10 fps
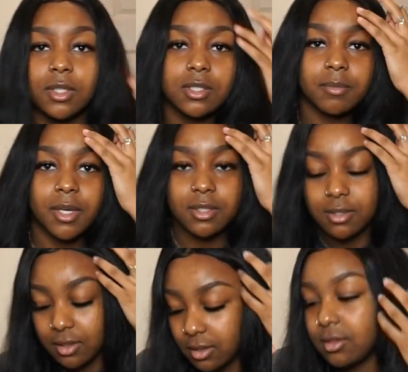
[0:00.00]
to make
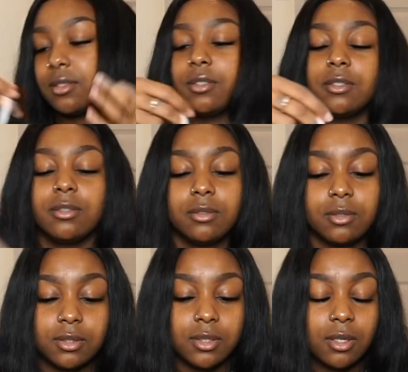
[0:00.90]
this easier,
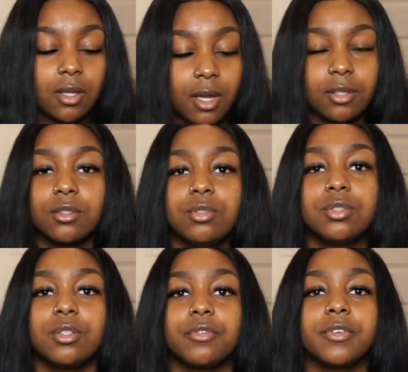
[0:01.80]
instead of like
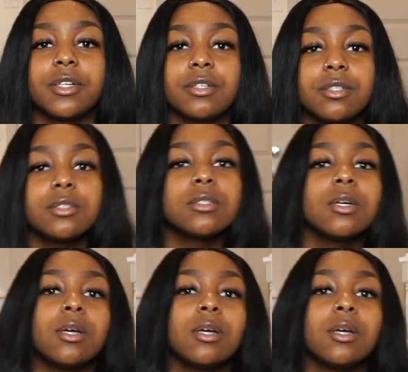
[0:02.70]
using your fingers,